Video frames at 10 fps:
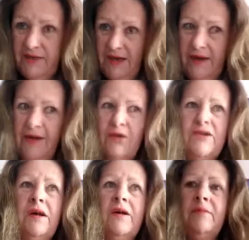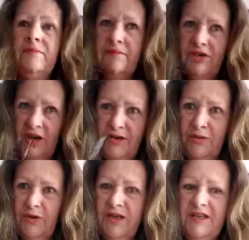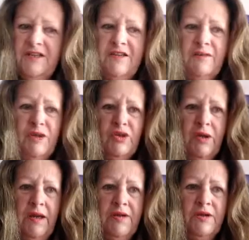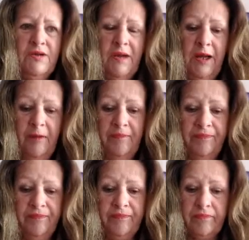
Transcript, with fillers: taking your time, changing what needs to be changed. And